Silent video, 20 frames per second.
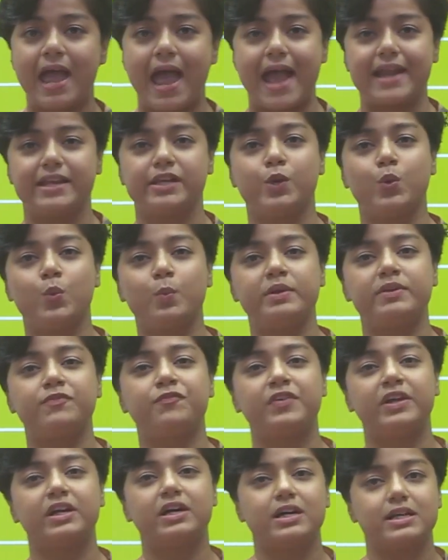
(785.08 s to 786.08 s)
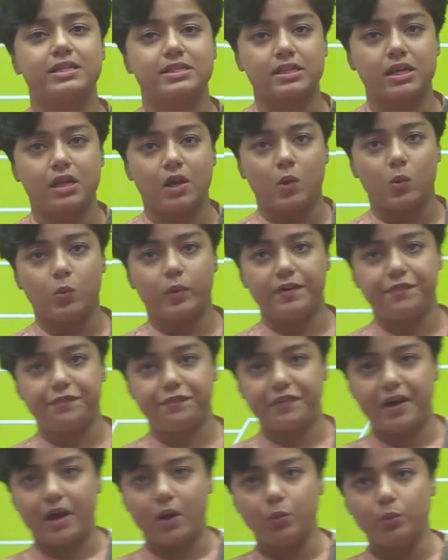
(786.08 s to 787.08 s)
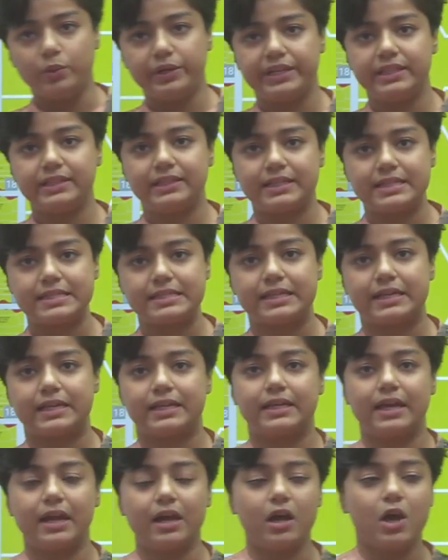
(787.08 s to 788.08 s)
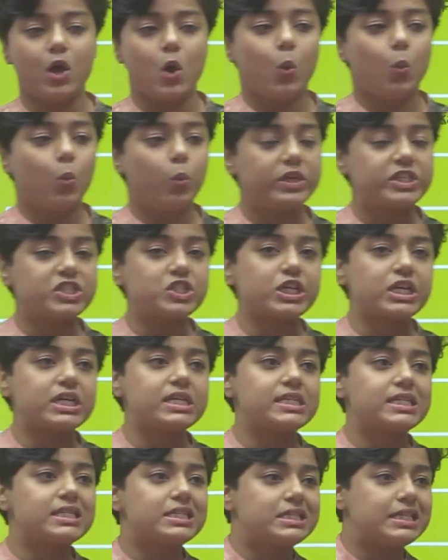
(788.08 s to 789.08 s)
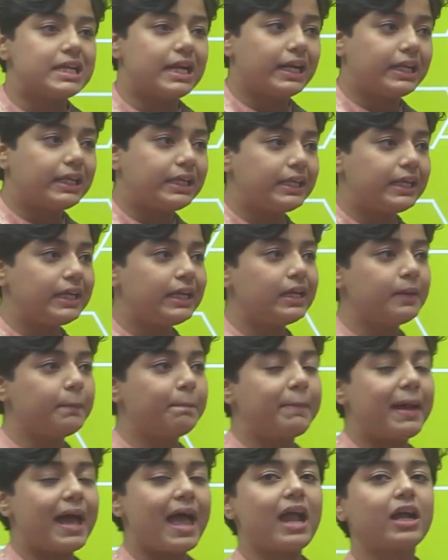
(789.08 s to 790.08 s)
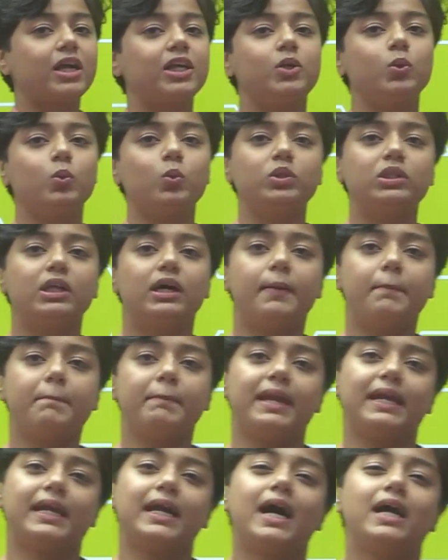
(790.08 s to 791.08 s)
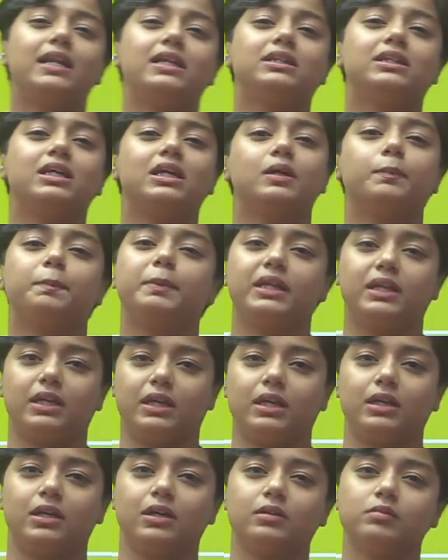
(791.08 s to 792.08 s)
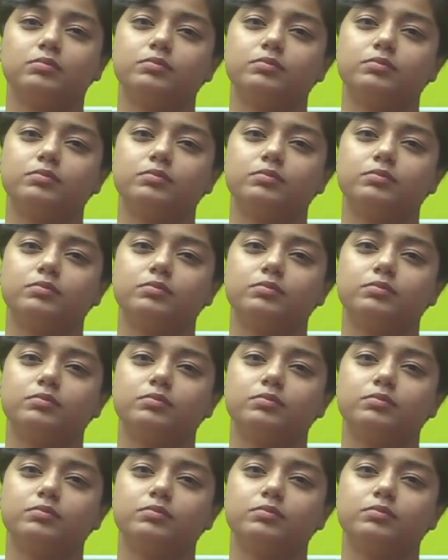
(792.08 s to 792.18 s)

and human figures were found in this area, which is dating back to the megalithic period.